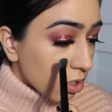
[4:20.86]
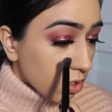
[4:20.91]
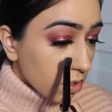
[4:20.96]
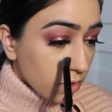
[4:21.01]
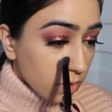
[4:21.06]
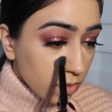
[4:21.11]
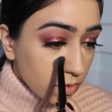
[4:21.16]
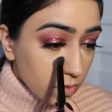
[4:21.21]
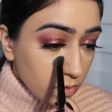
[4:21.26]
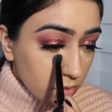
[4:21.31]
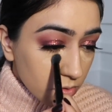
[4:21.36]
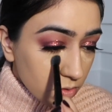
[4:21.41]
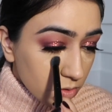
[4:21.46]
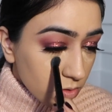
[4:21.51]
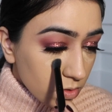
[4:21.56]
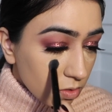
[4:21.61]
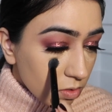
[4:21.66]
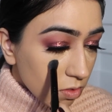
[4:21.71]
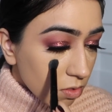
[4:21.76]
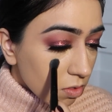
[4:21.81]
radiant,
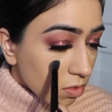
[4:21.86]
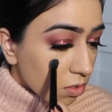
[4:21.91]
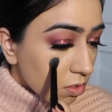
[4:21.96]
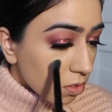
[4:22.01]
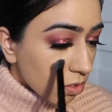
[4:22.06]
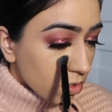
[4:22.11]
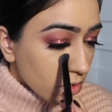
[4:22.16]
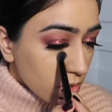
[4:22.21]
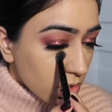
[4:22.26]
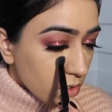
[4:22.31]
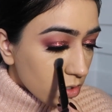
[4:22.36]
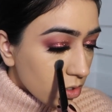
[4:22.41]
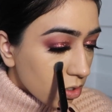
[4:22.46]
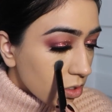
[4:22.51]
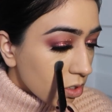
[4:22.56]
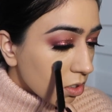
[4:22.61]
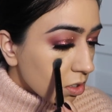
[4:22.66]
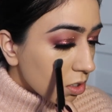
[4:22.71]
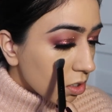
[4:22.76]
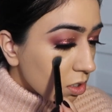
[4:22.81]
it covers your under eyes,
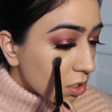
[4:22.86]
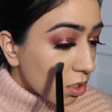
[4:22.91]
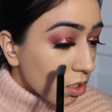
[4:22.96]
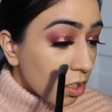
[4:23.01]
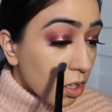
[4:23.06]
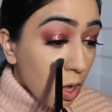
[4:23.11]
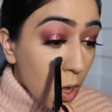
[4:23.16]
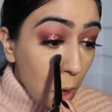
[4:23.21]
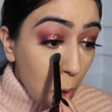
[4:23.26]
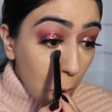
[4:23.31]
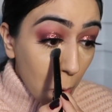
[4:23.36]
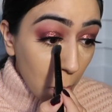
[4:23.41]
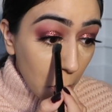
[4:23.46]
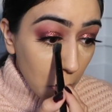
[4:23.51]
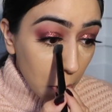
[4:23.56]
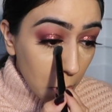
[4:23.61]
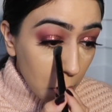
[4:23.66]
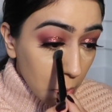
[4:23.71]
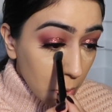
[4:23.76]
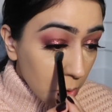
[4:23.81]
it is just so
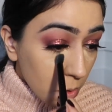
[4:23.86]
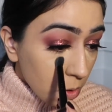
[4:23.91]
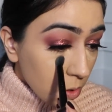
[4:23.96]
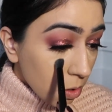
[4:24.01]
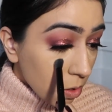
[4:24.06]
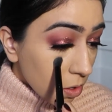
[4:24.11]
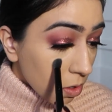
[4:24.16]
bomb.